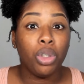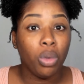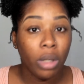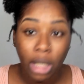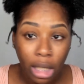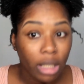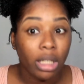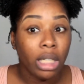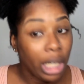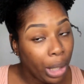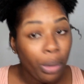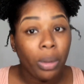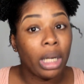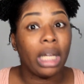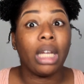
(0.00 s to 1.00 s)
You
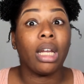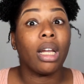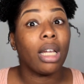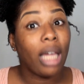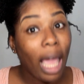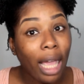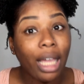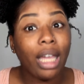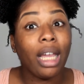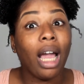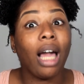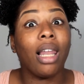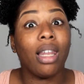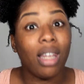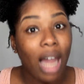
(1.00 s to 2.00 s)
literally taking
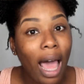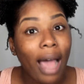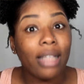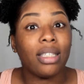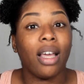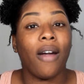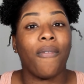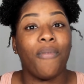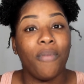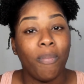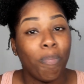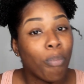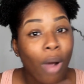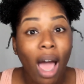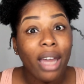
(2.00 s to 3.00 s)
a lot of
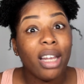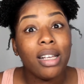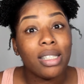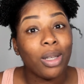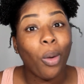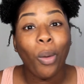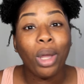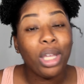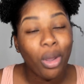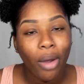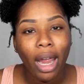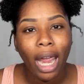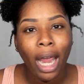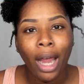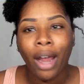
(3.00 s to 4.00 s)
products on
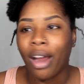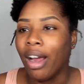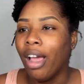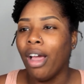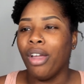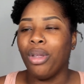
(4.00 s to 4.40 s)
your hair.